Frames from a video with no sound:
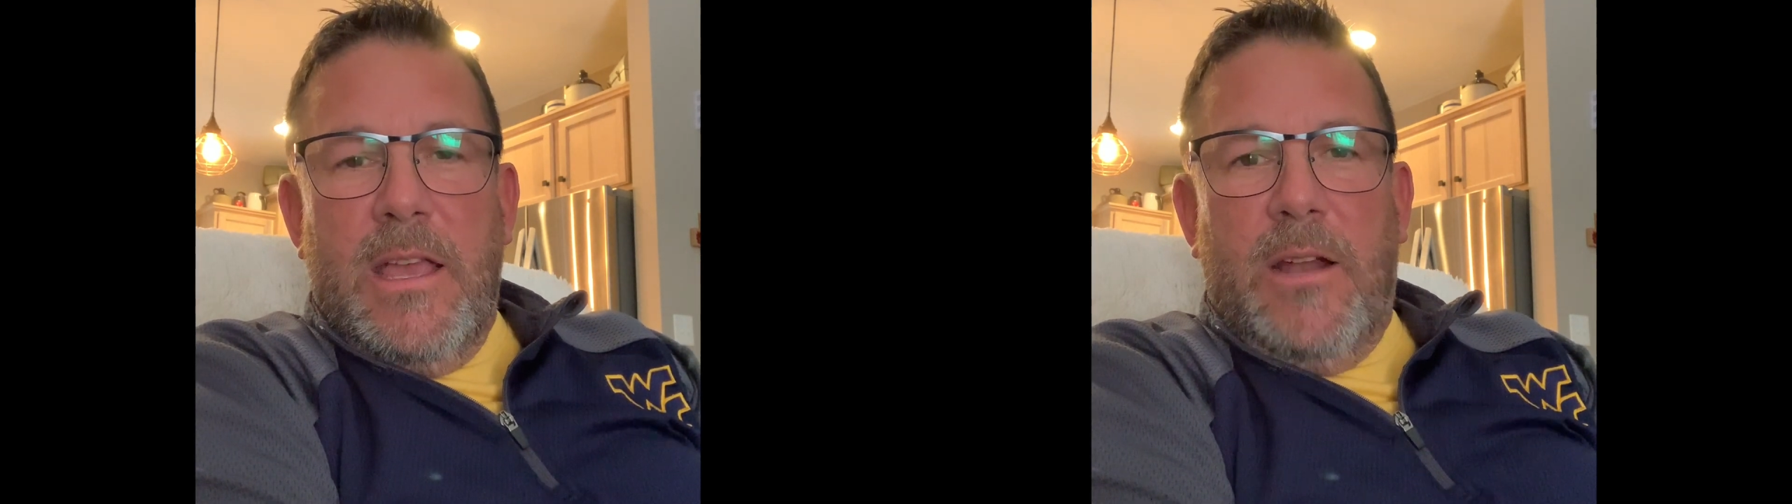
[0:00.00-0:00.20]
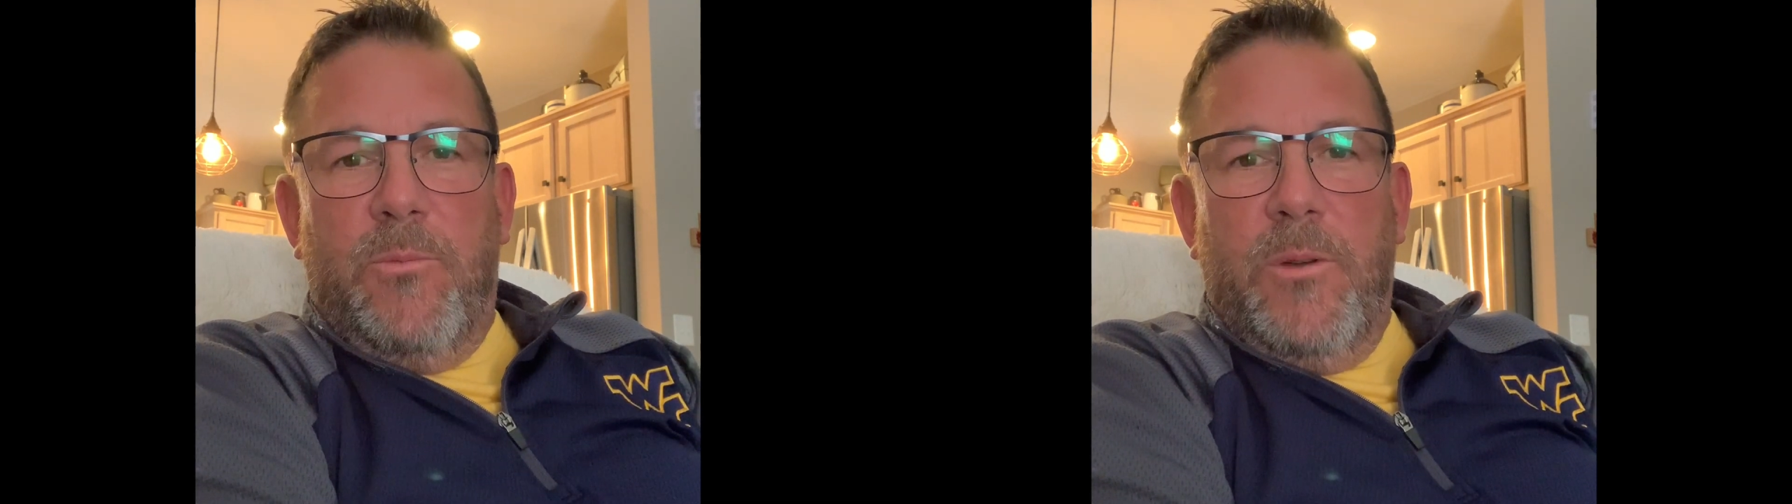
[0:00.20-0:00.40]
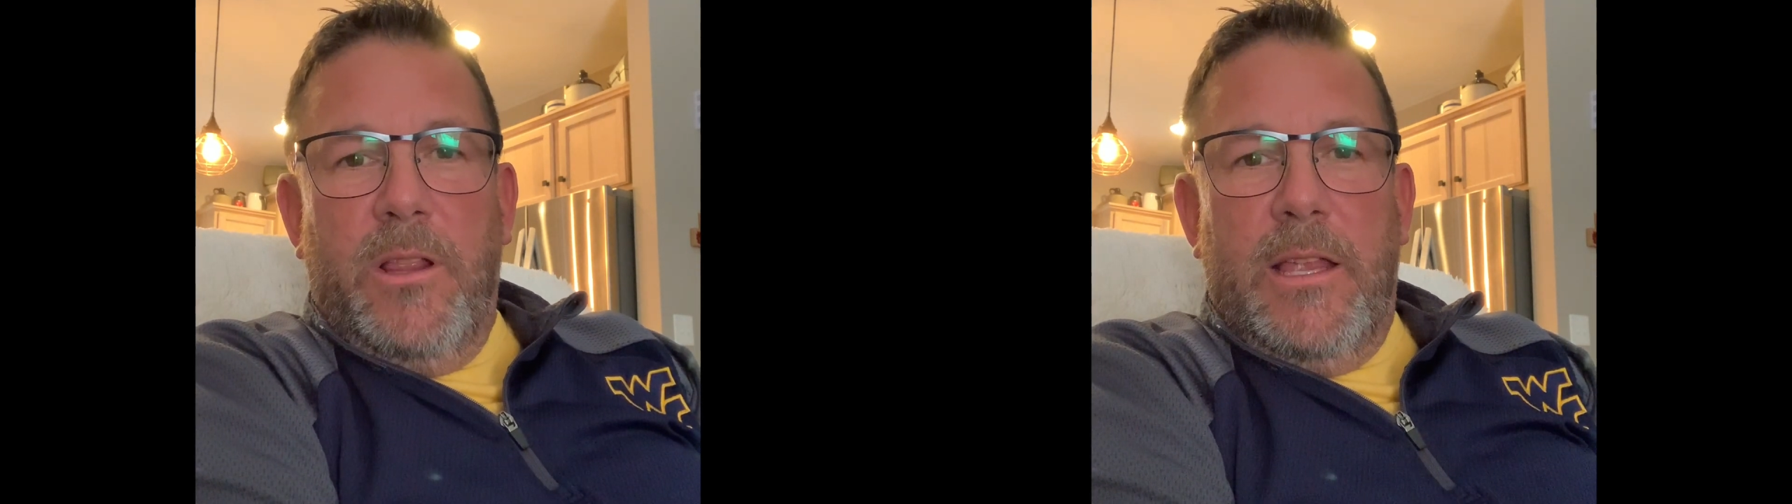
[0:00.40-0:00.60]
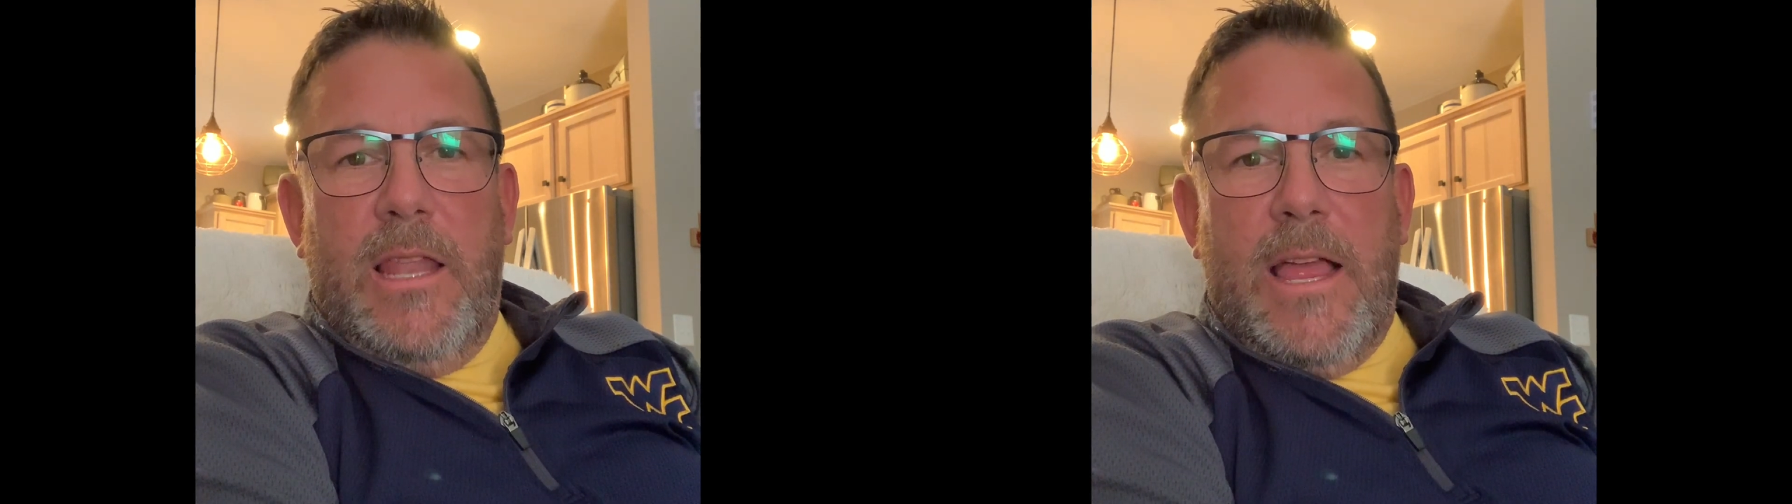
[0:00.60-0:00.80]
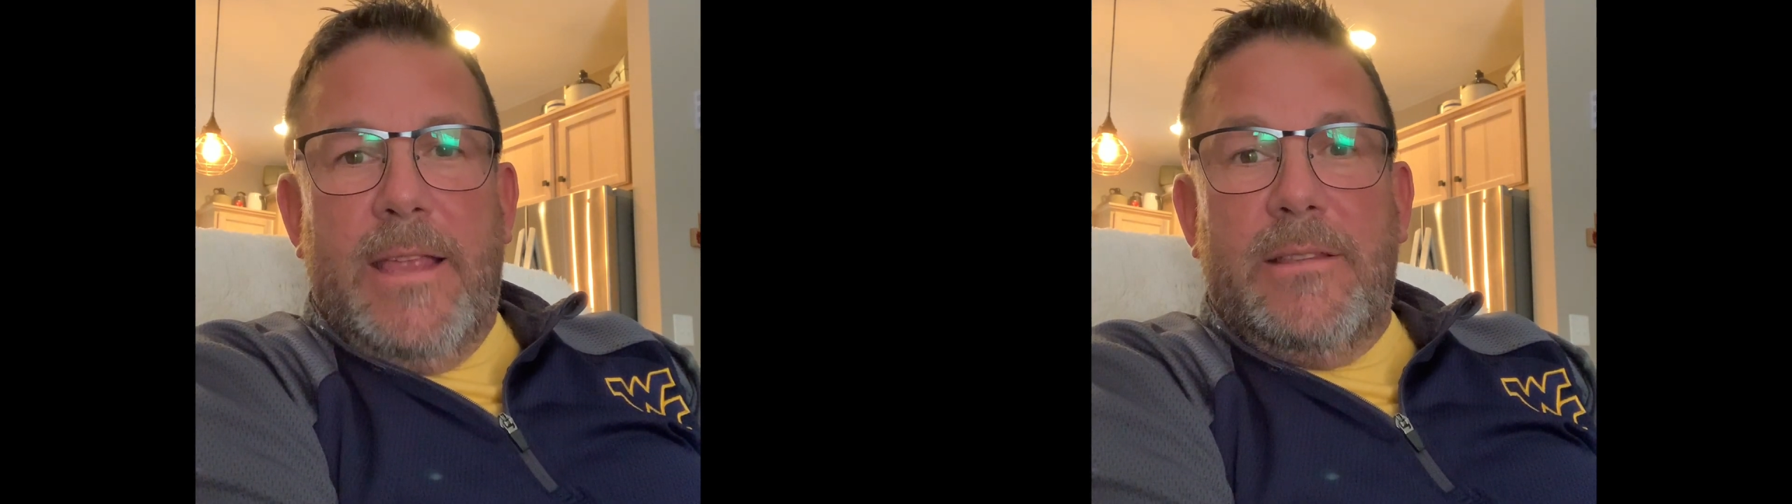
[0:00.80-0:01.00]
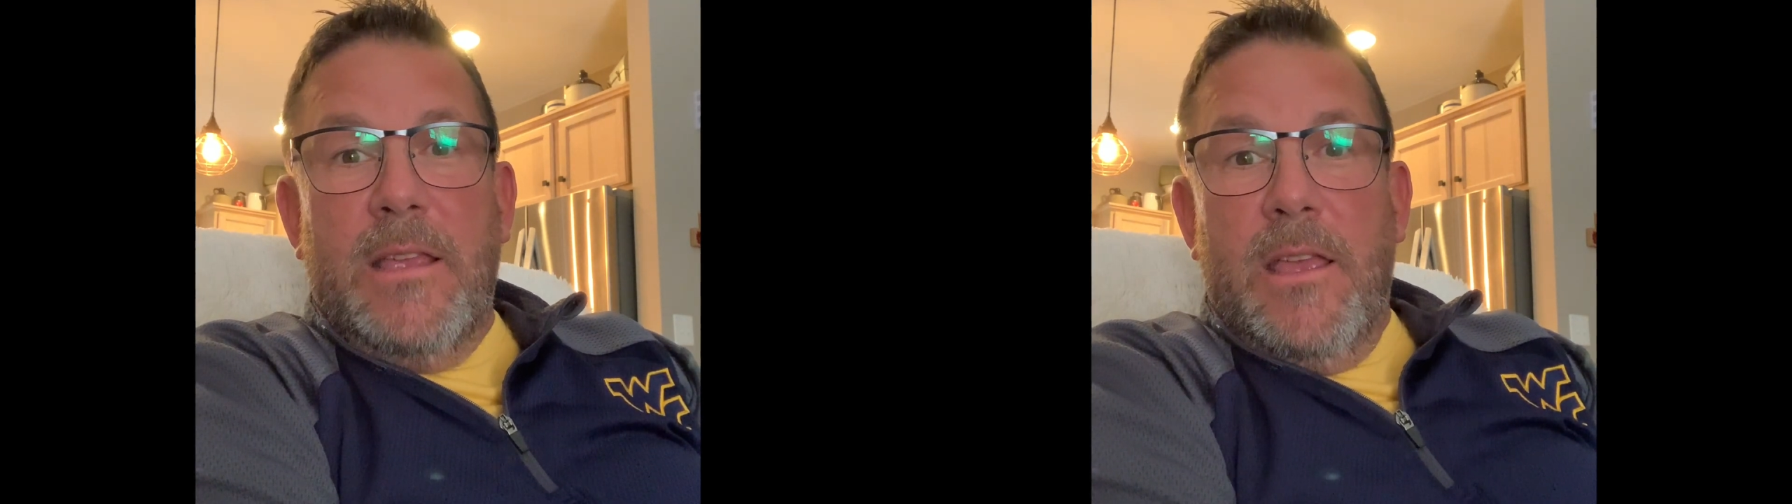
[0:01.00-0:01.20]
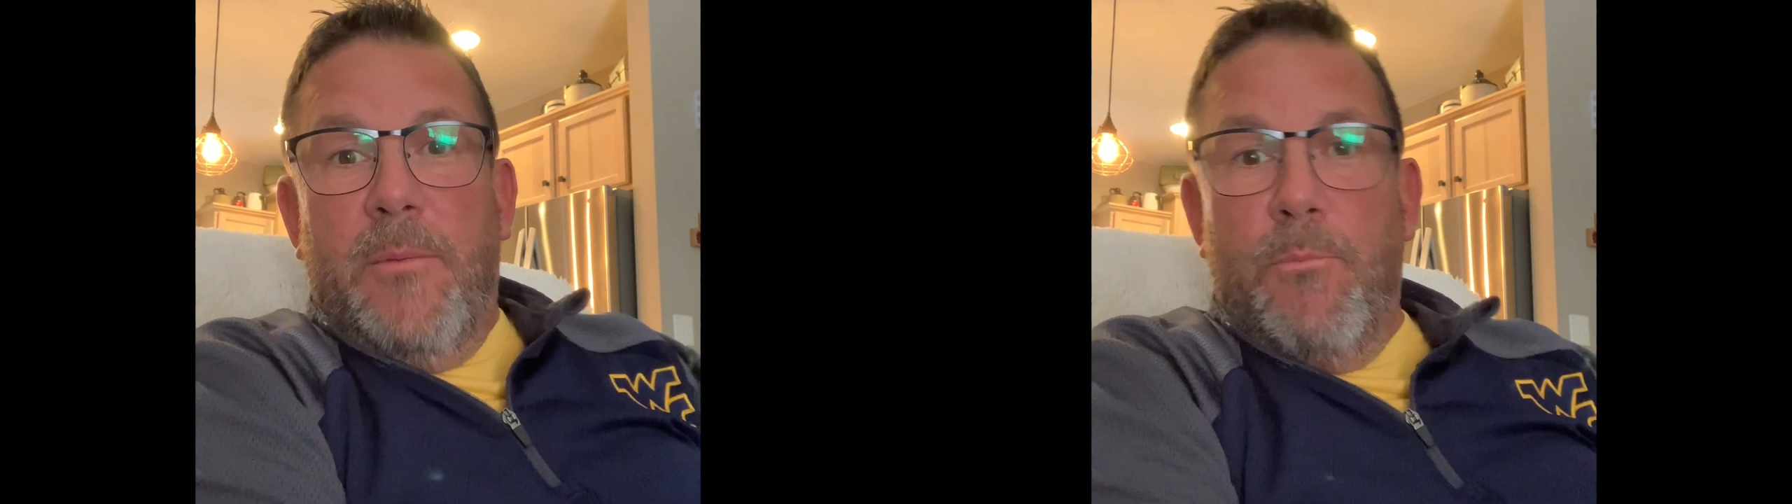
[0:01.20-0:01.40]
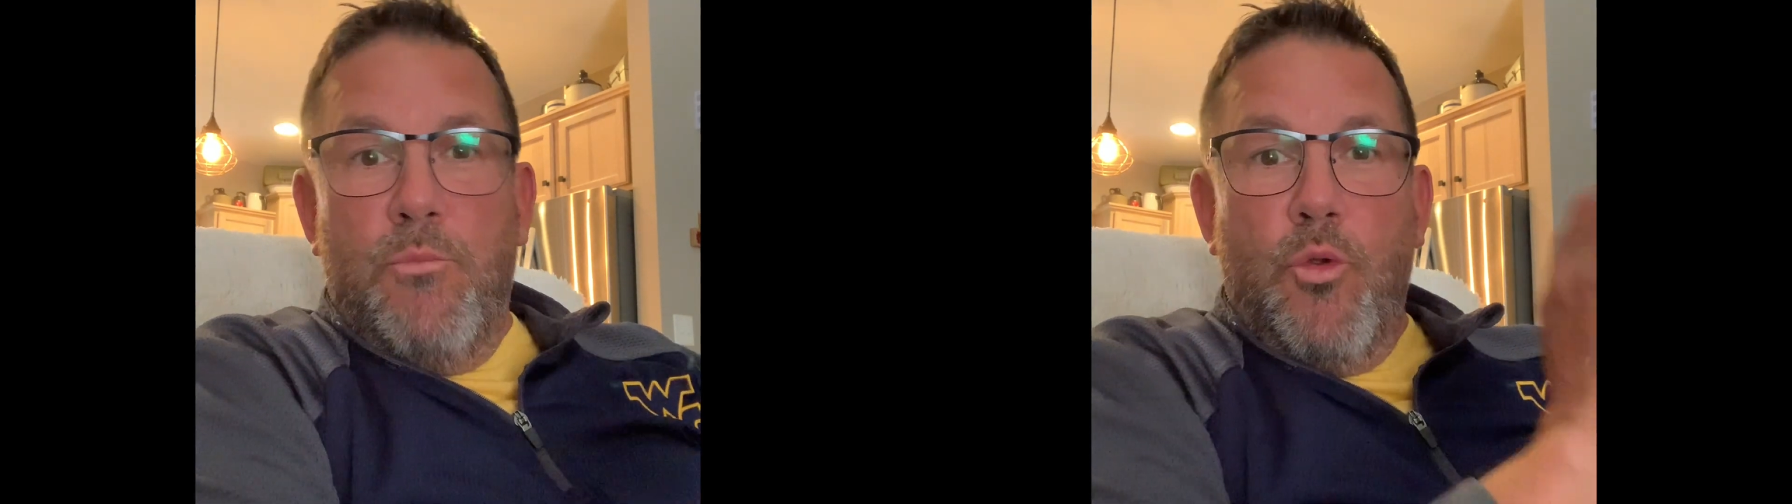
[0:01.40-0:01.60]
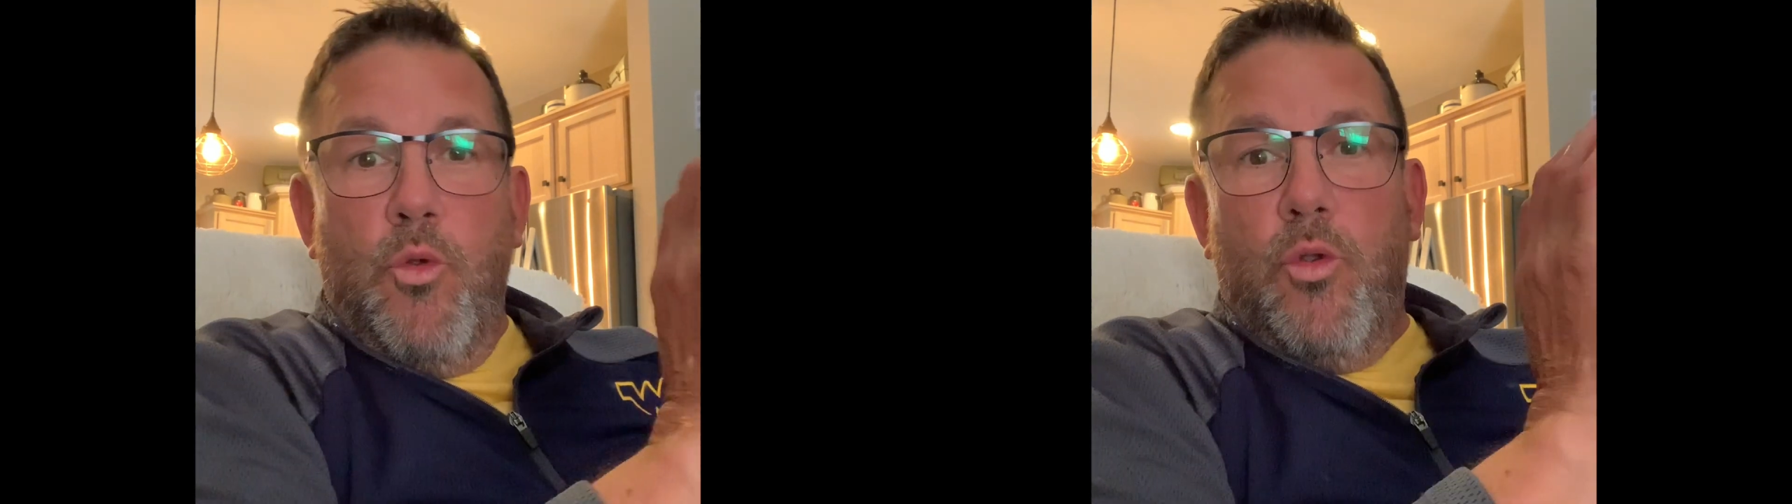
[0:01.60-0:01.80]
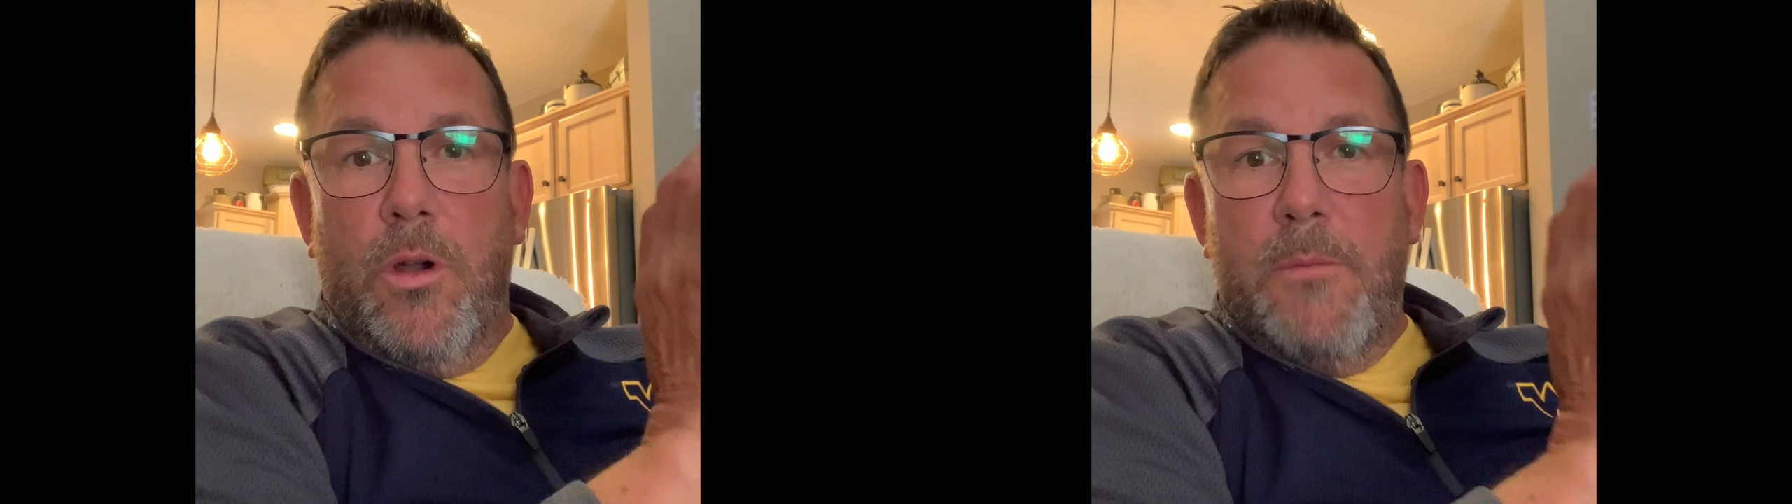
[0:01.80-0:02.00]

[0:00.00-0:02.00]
I really liked more